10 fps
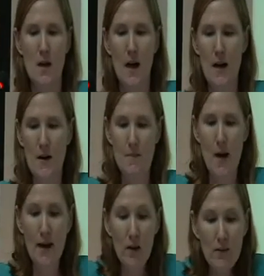
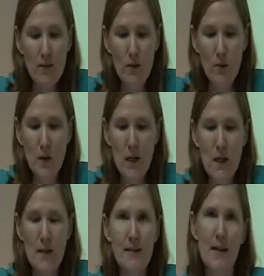I also
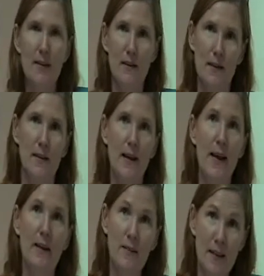take the
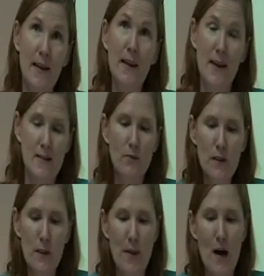clinic as a
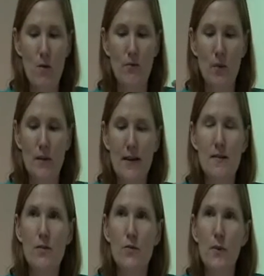really powerful
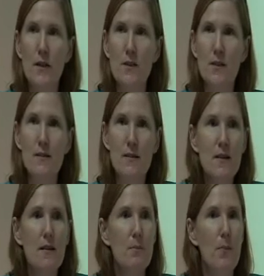lens through which to
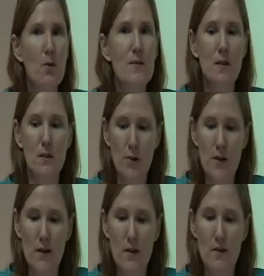see the
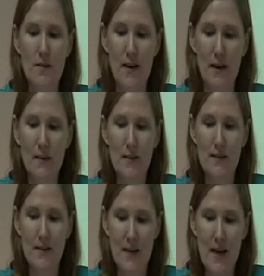post-colonial
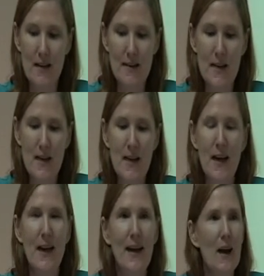Senegalese state
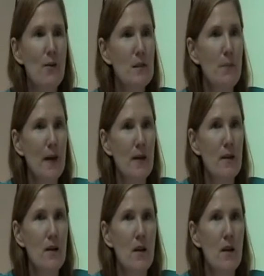and how it's been